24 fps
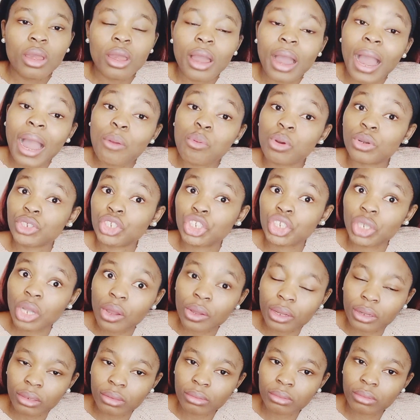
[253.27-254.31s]
I was
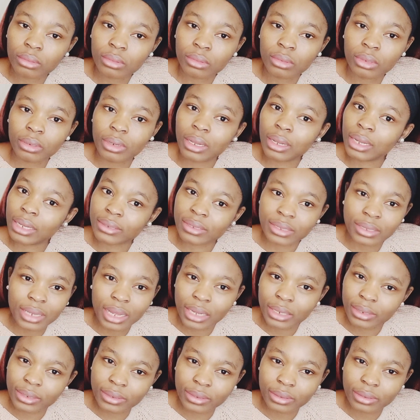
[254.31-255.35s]
shocked last
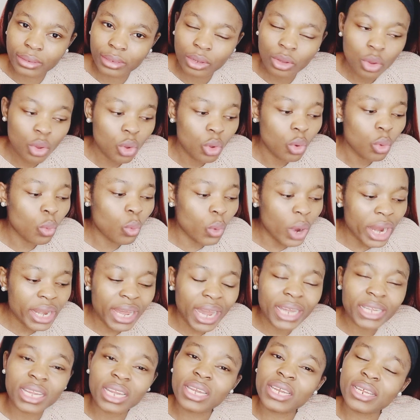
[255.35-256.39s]
night when
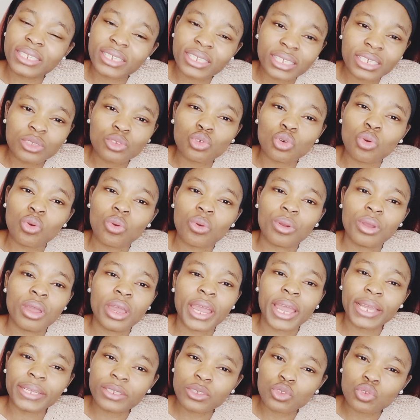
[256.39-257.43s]
I listened to
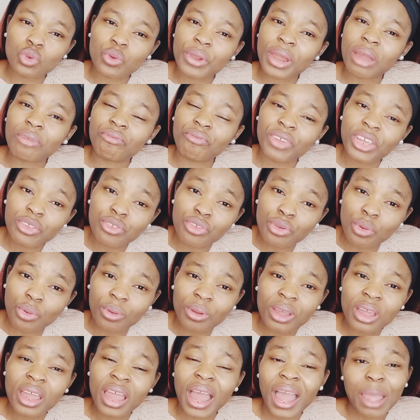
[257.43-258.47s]
editorial video.
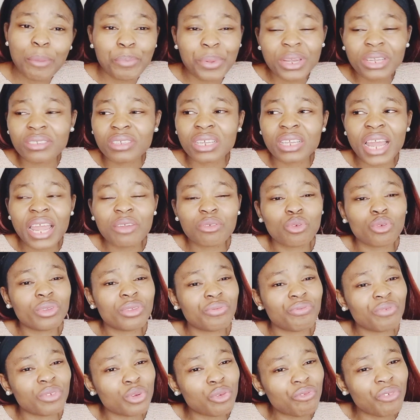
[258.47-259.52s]
I believe that I go
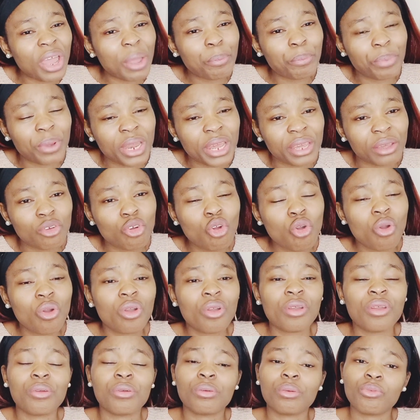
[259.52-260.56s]
to fair play
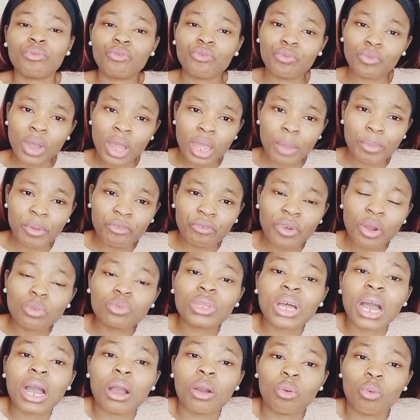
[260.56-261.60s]
before
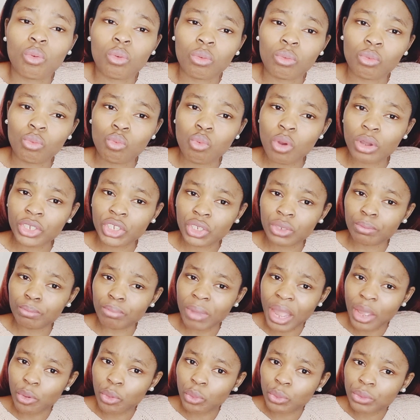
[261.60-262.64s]
now watch
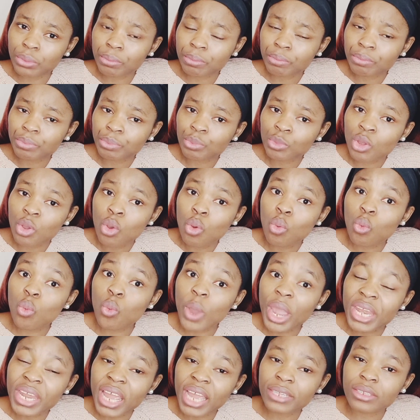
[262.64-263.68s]
my own.
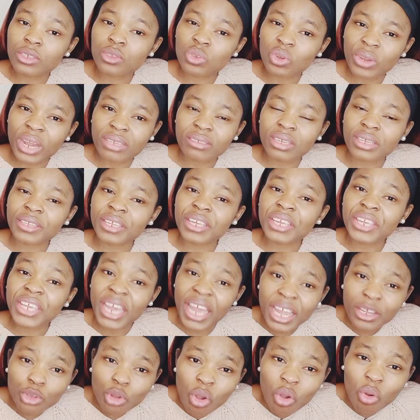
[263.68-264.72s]
When editorial said the
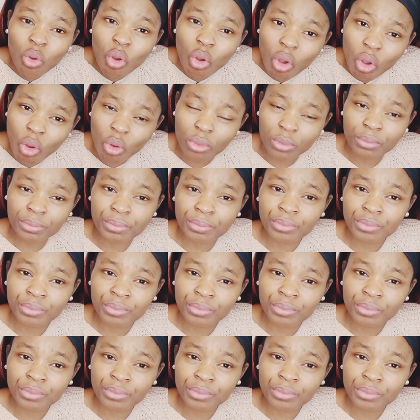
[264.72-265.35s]
girl don't call,